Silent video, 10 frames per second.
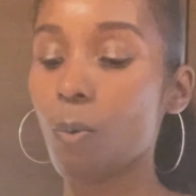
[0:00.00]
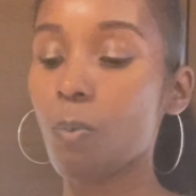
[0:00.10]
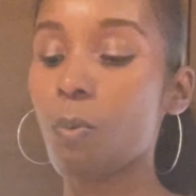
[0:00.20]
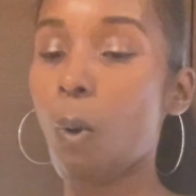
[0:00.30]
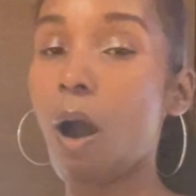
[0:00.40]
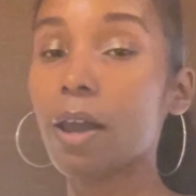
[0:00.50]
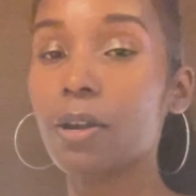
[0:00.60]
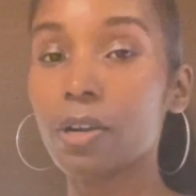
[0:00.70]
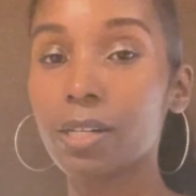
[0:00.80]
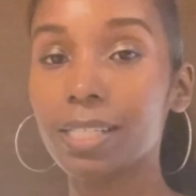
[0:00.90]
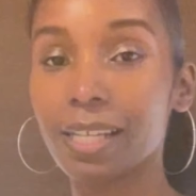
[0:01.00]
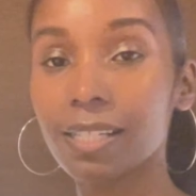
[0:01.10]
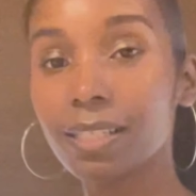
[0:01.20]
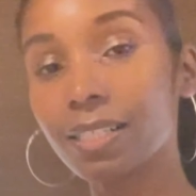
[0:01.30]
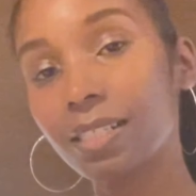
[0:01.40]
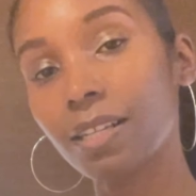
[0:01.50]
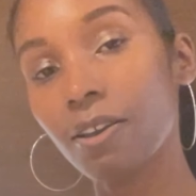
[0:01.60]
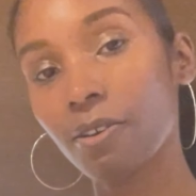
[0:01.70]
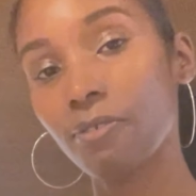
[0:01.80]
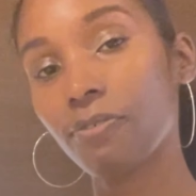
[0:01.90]
water dense
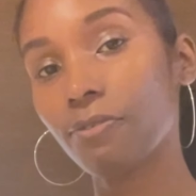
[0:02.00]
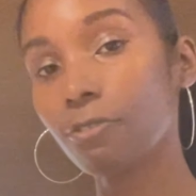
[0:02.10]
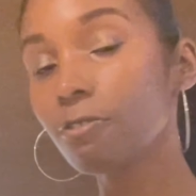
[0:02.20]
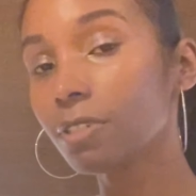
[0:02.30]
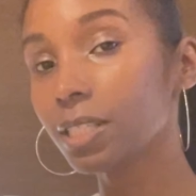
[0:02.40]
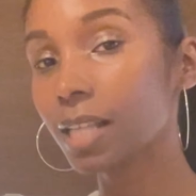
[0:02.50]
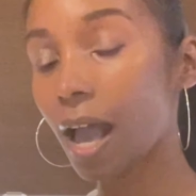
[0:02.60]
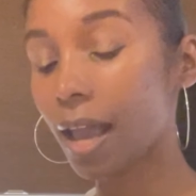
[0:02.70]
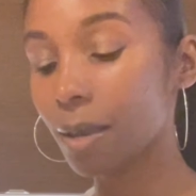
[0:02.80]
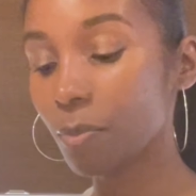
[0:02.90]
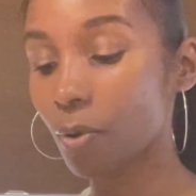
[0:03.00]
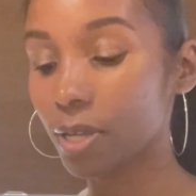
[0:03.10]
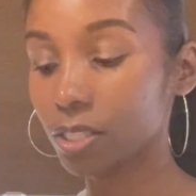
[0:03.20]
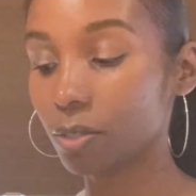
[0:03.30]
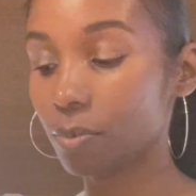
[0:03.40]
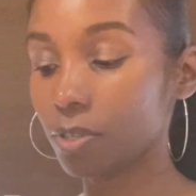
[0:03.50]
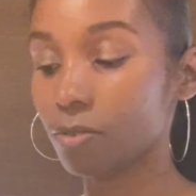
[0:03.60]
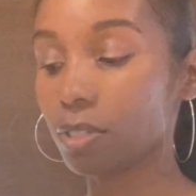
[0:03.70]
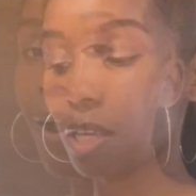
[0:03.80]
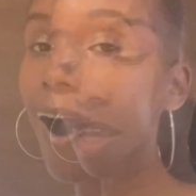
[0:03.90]
fruits, I am going to be
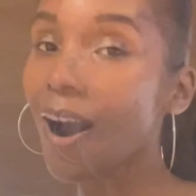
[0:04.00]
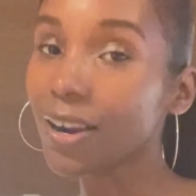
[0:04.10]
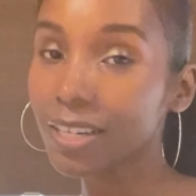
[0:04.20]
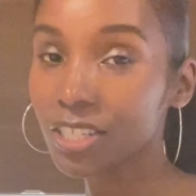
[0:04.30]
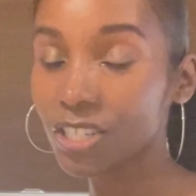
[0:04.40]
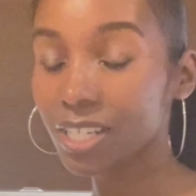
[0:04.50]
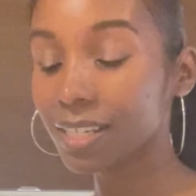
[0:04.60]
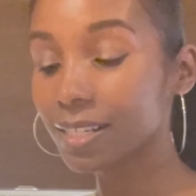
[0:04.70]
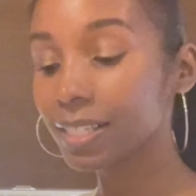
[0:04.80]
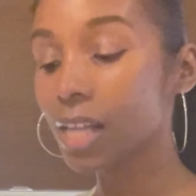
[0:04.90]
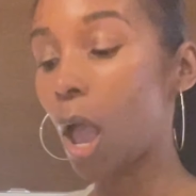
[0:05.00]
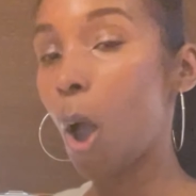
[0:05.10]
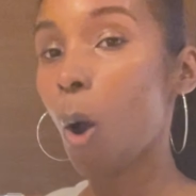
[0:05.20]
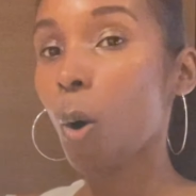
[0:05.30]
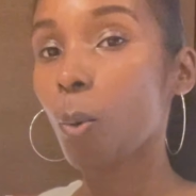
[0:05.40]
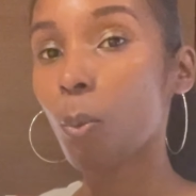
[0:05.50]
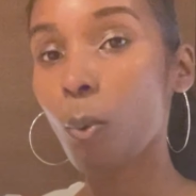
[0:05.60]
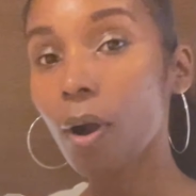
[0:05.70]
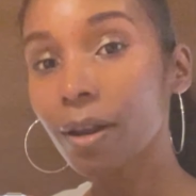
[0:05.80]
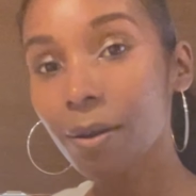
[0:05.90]
using oranges,
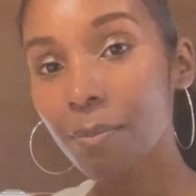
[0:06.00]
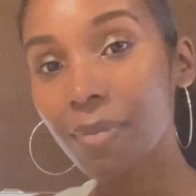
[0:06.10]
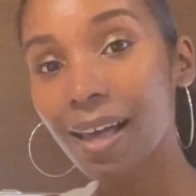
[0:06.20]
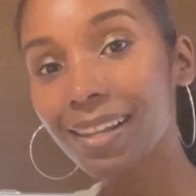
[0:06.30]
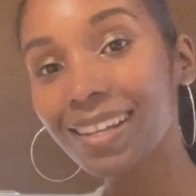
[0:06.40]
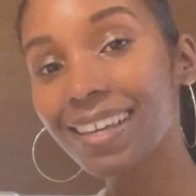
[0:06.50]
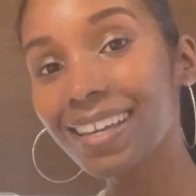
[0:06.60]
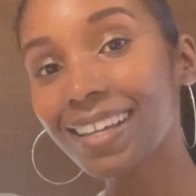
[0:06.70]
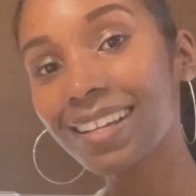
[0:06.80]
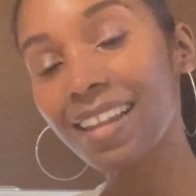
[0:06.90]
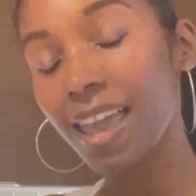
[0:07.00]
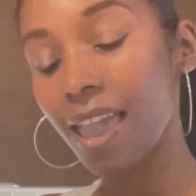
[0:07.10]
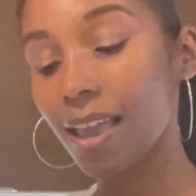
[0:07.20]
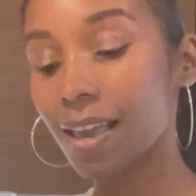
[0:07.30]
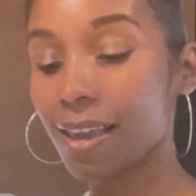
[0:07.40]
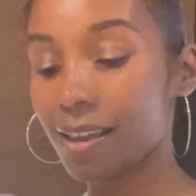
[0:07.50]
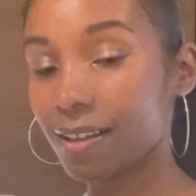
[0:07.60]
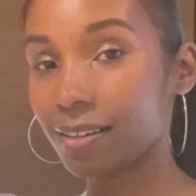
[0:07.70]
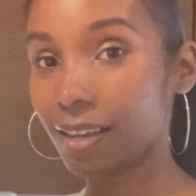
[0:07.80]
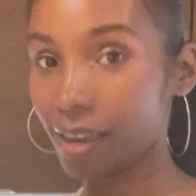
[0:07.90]
watermelon,
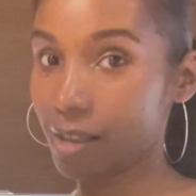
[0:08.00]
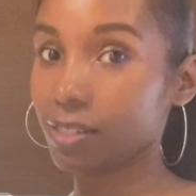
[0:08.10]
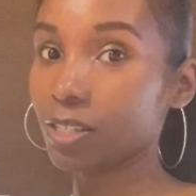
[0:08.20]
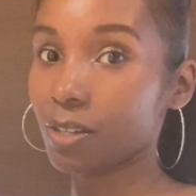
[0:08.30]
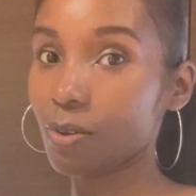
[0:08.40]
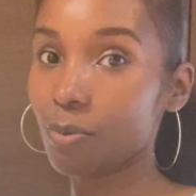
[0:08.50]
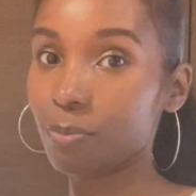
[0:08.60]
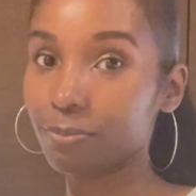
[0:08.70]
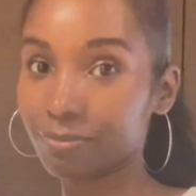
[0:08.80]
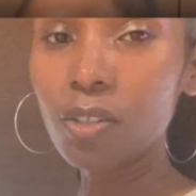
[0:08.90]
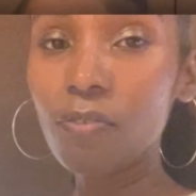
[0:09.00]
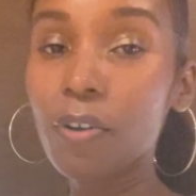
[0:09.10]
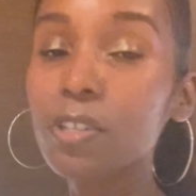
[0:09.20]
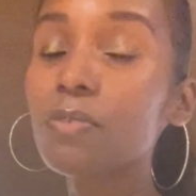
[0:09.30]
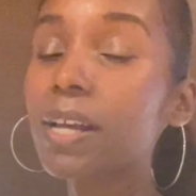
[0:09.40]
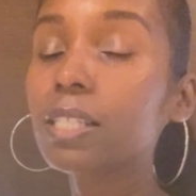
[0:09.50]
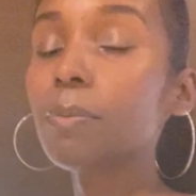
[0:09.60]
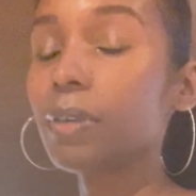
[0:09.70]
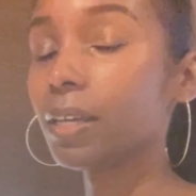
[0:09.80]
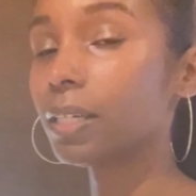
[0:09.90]
and cantaloupe. Okay, so the first
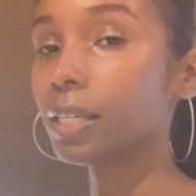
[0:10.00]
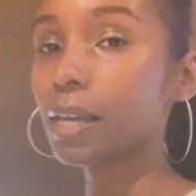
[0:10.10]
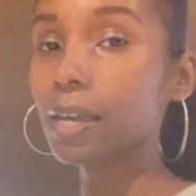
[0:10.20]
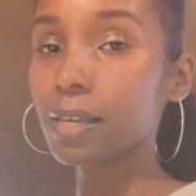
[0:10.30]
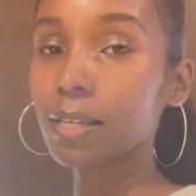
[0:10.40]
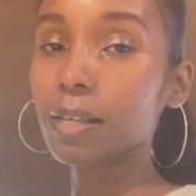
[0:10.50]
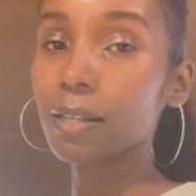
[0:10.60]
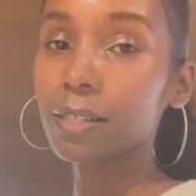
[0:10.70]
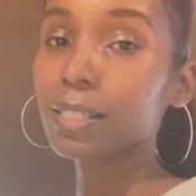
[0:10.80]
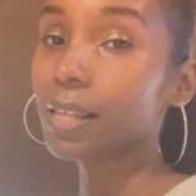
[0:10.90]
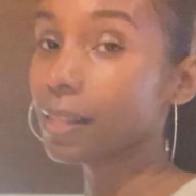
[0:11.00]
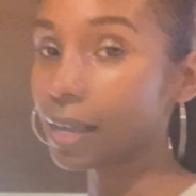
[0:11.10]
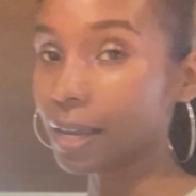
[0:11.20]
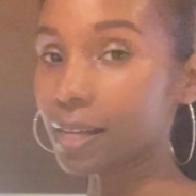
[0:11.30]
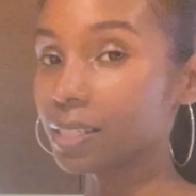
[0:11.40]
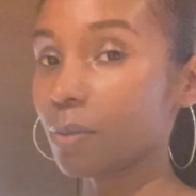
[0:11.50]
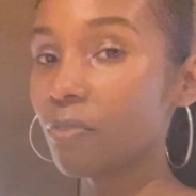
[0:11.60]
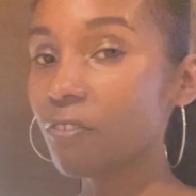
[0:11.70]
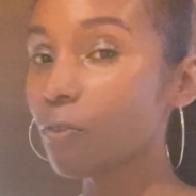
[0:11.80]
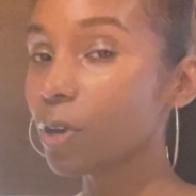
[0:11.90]
recipe is, like I said
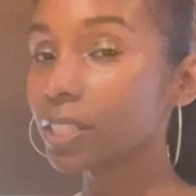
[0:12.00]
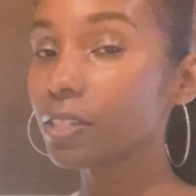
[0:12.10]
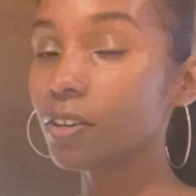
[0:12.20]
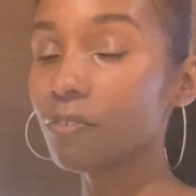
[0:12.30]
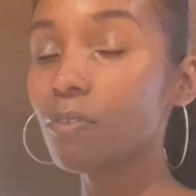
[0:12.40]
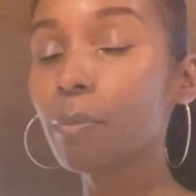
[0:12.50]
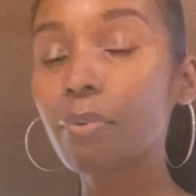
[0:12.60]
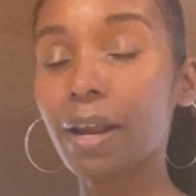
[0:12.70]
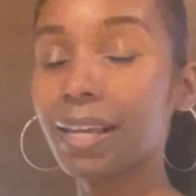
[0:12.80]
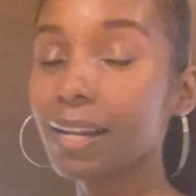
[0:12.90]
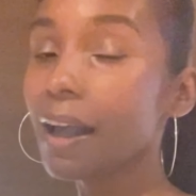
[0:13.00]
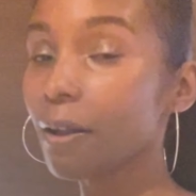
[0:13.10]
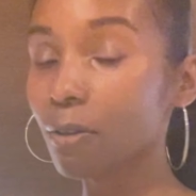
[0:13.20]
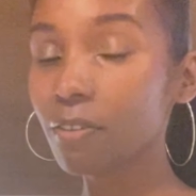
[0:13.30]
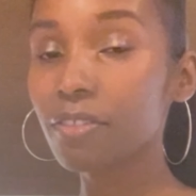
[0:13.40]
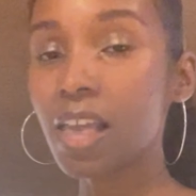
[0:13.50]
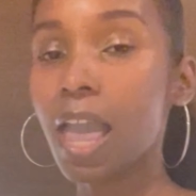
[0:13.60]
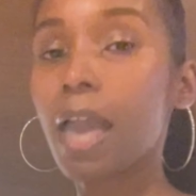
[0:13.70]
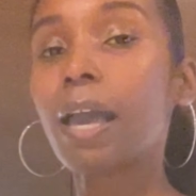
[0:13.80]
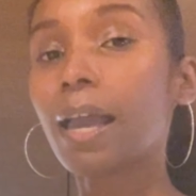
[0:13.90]
before, it's good for brain health.
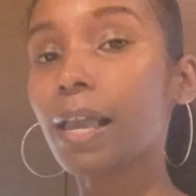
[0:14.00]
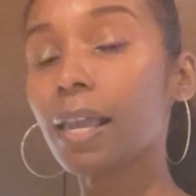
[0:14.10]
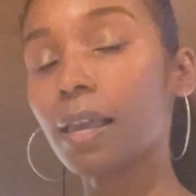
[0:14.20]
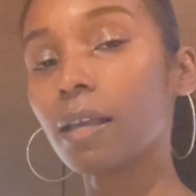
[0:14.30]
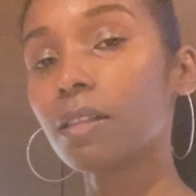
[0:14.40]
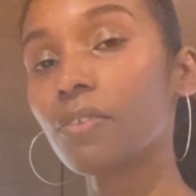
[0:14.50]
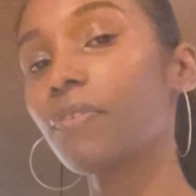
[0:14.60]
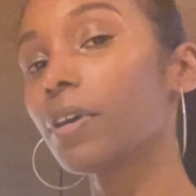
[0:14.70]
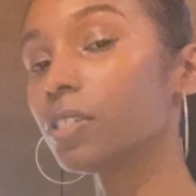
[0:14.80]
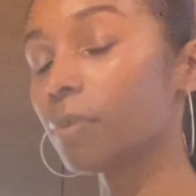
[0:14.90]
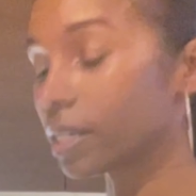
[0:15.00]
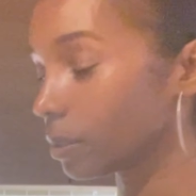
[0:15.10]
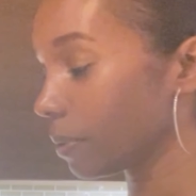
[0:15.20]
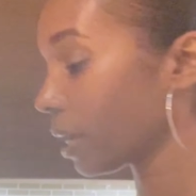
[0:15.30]
And the first recipe,